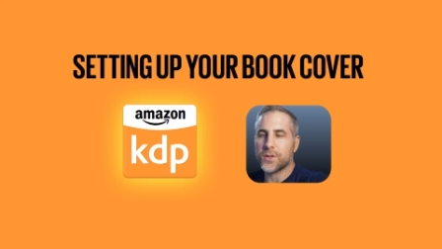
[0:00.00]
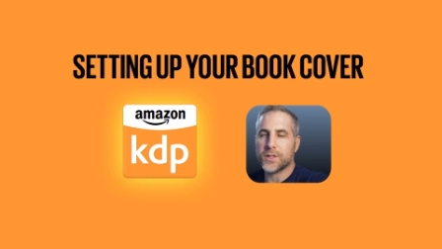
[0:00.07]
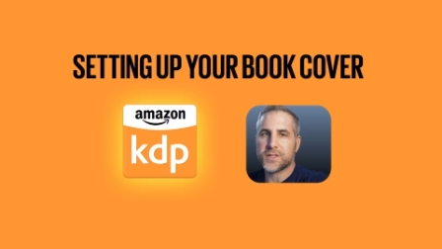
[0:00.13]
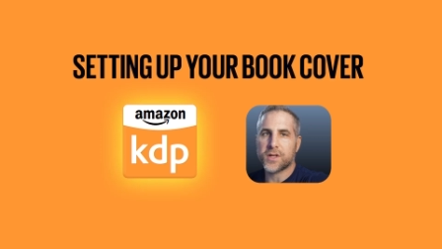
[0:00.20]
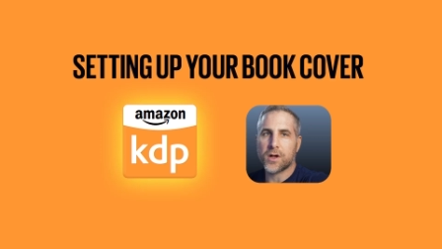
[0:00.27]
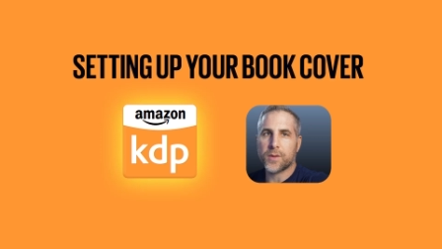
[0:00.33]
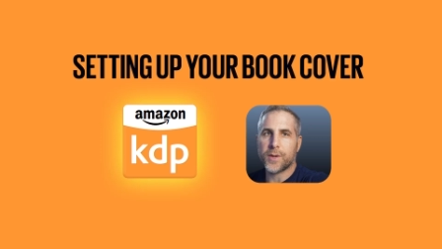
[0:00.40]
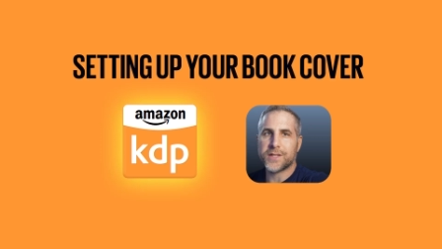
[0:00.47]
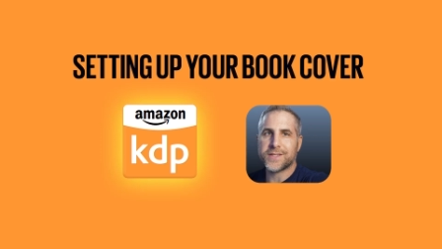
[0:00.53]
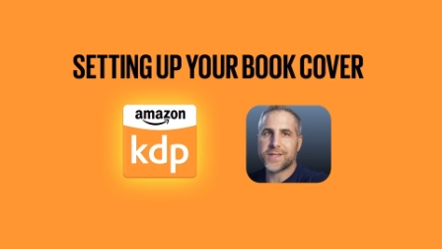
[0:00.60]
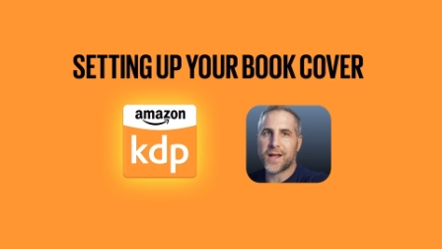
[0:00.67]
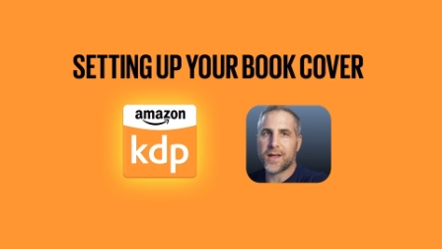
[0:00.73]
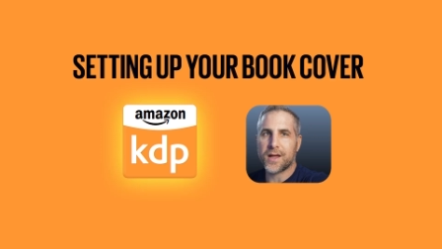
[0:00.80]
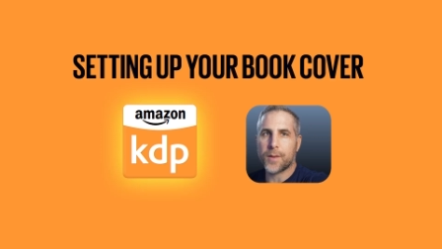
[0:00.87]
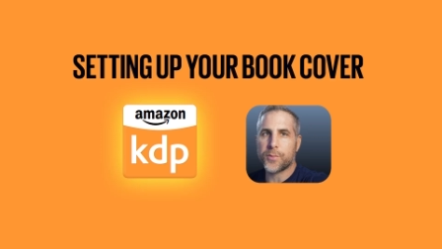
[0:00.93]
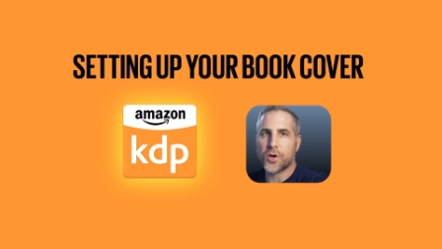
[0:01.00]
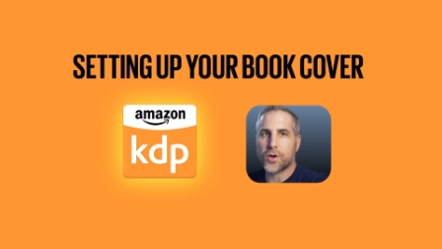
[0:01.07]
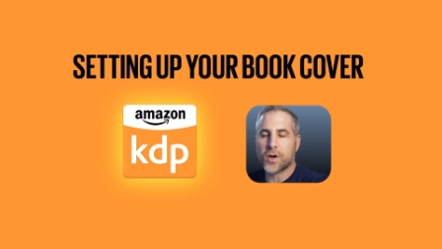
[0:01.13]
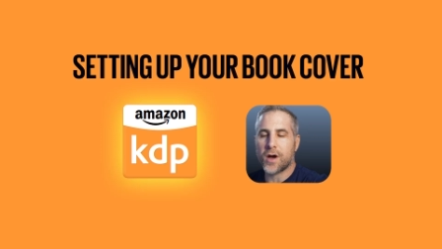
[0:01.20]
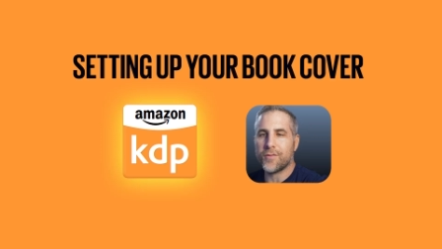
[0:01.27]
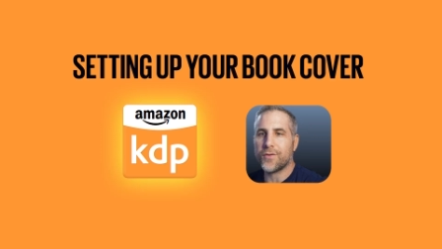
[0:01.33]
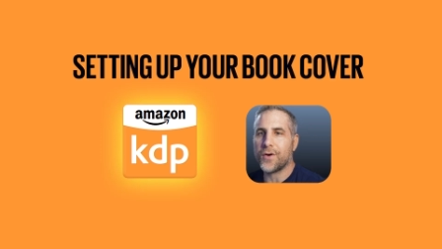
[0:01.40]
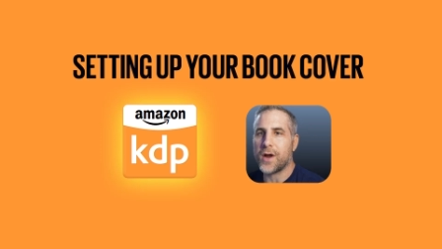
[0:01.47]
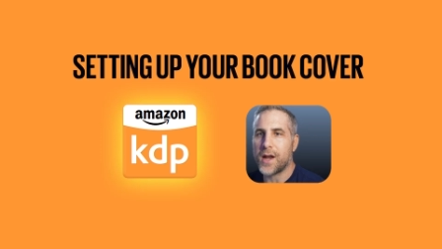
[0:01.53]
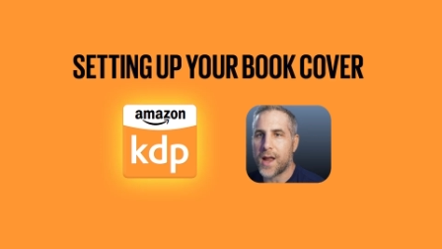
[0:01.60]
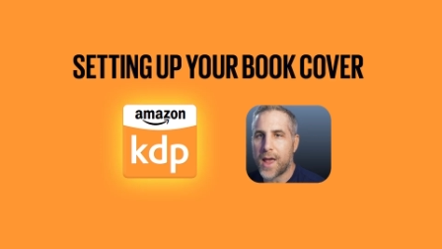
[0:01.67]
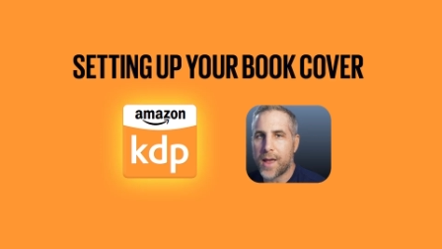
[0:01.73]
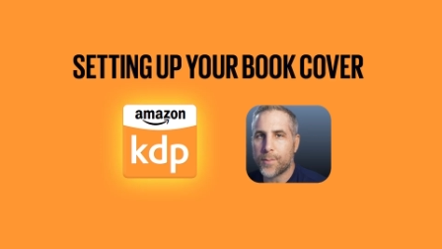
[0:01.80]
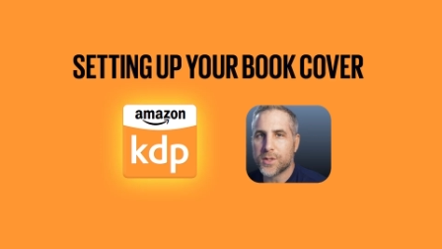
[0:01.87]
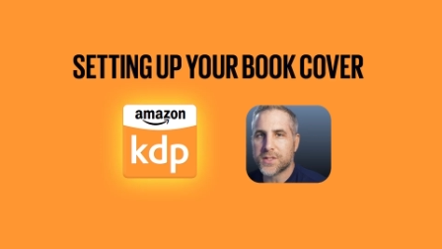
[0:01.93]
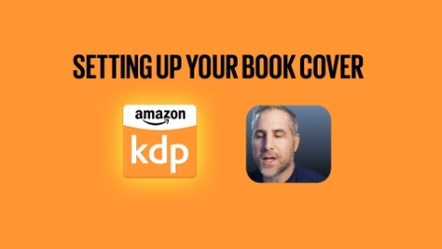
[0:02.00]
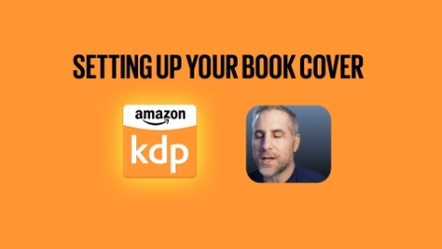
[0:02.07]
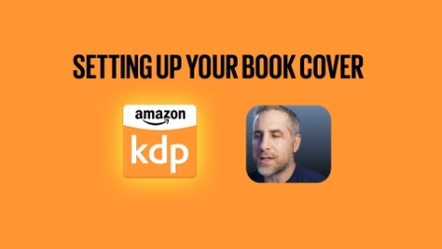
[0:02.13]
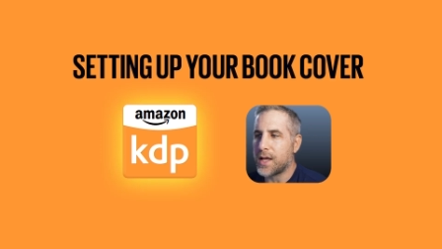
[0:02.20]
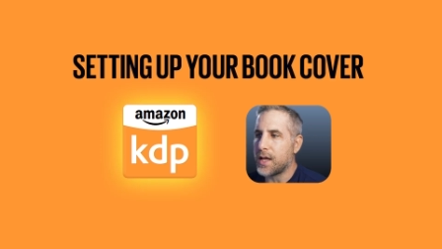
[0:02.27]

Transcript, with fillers: Let's talk about setting up your cover in Amazon